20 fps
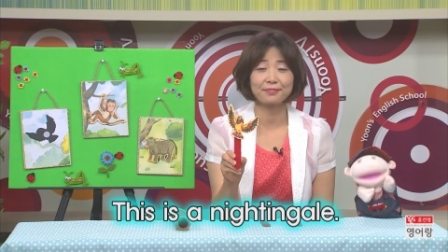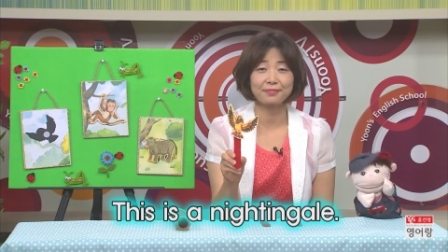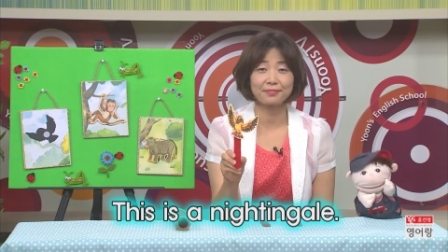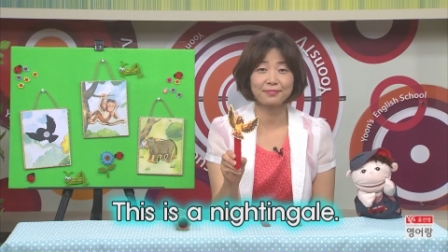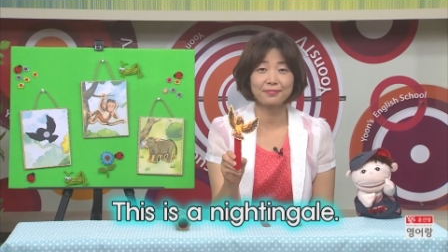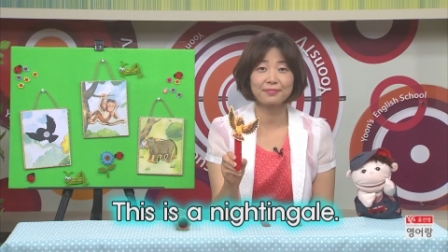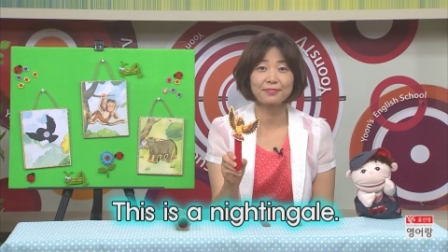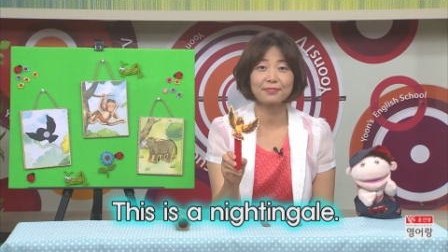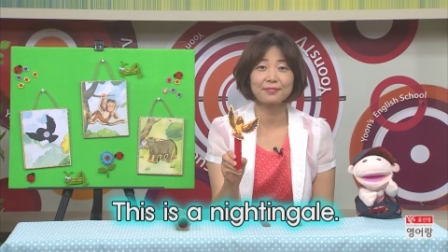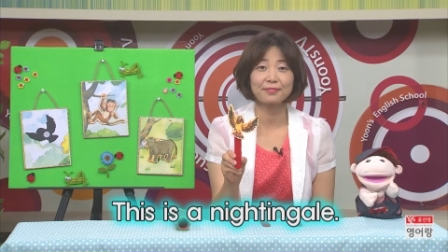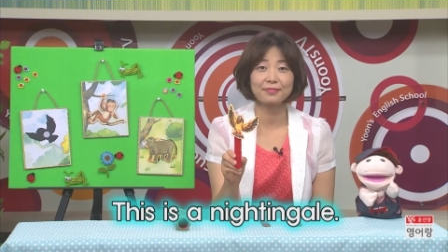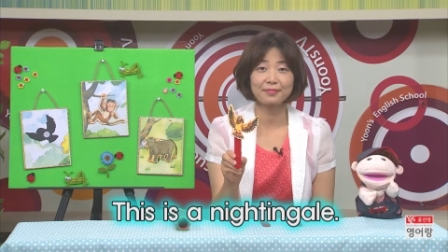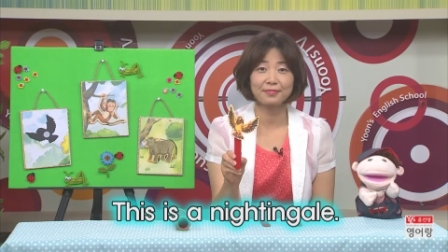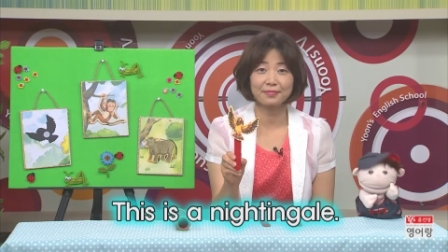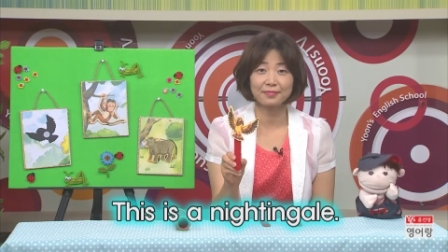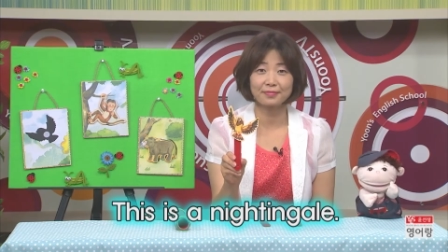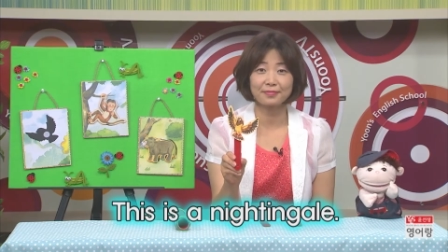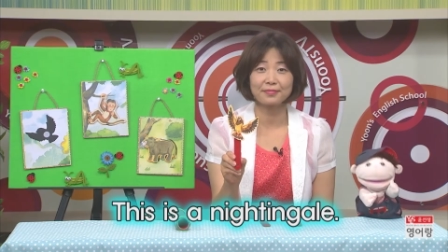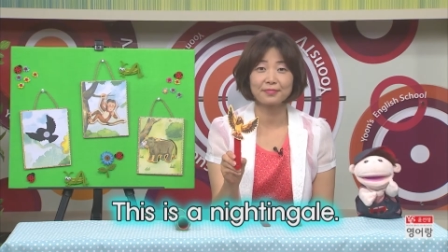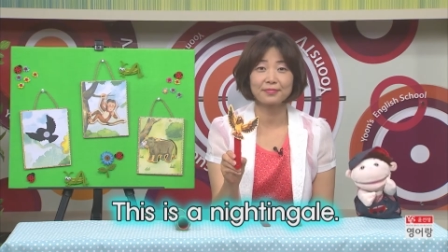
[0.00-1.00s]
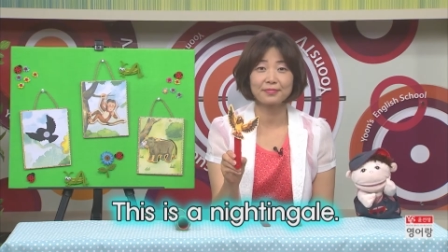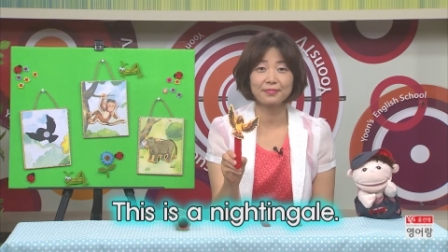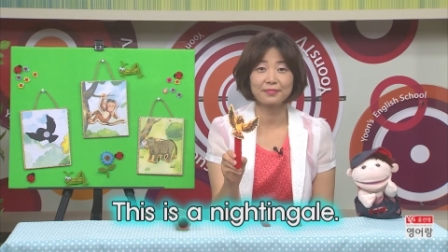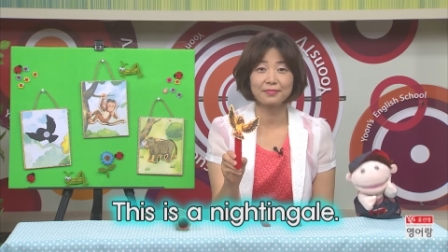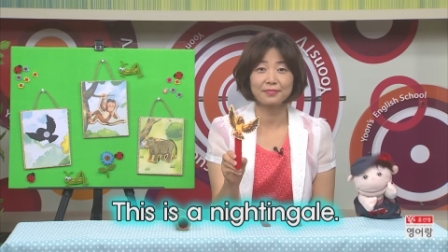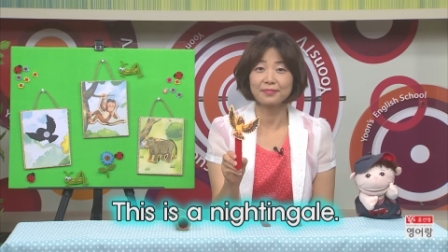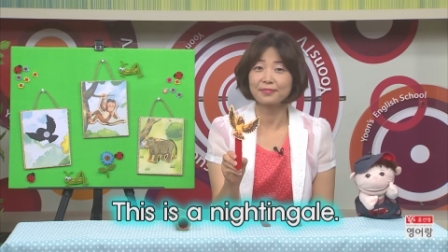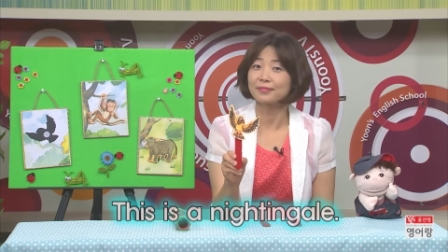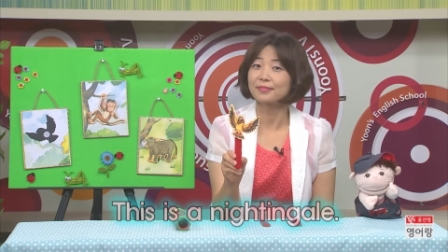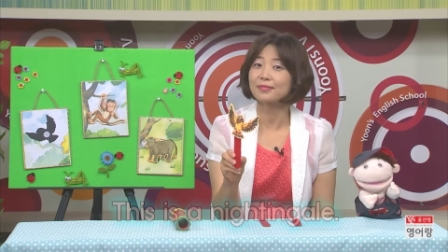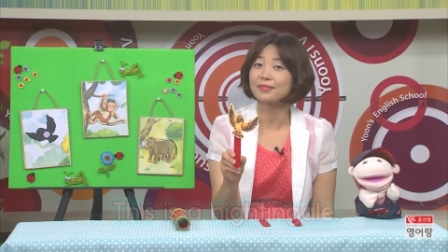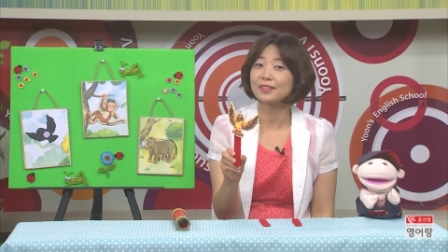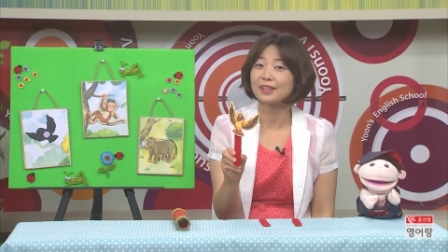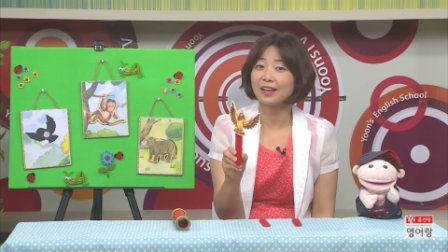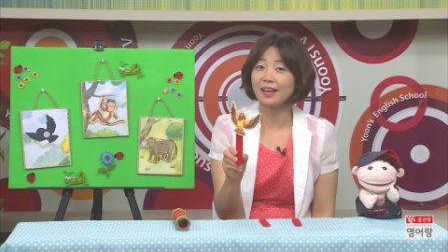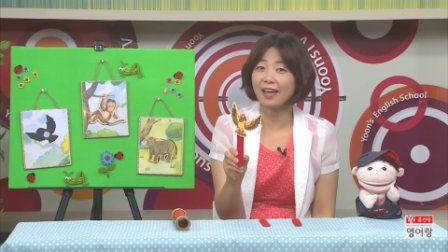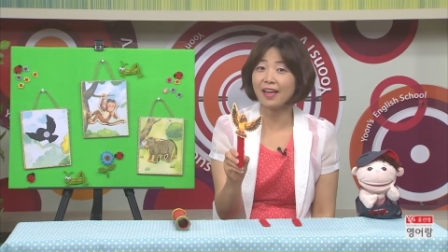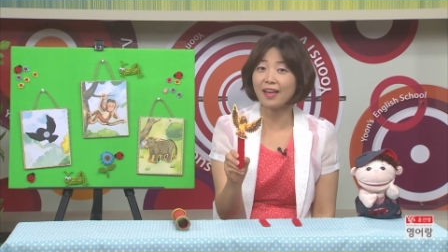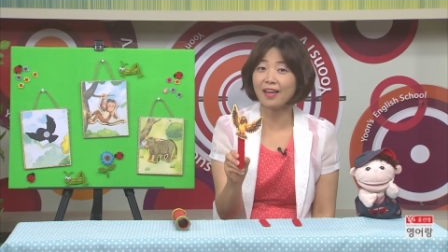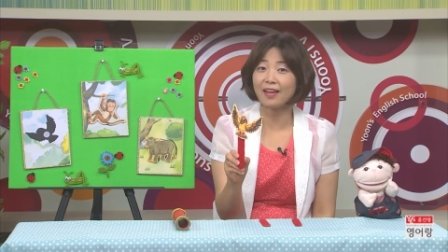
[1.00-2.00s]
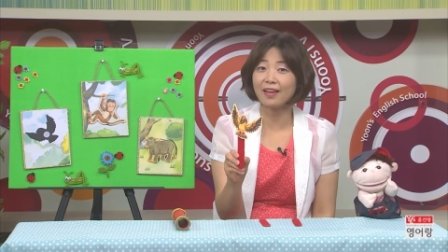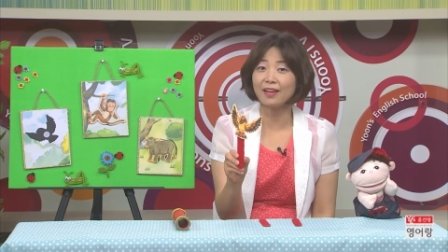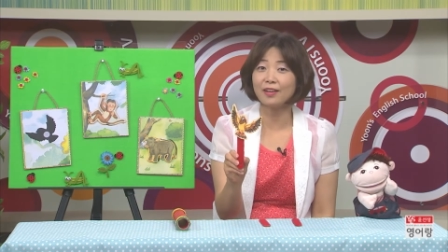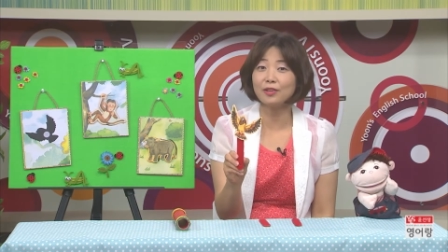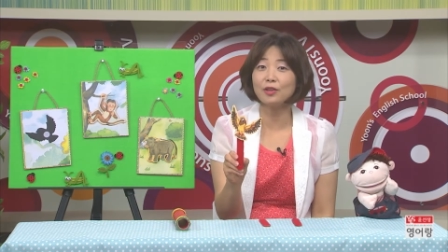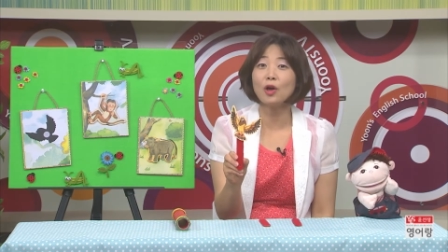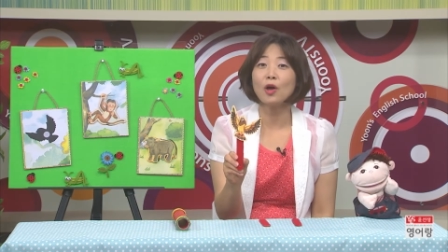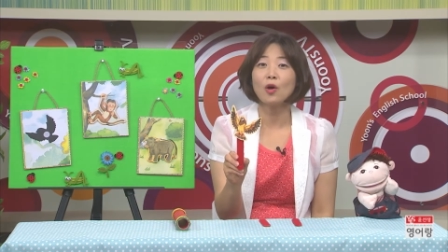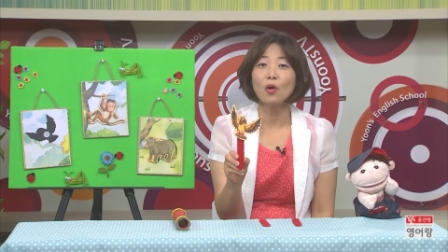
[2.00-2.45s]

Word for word: is the nightingale. And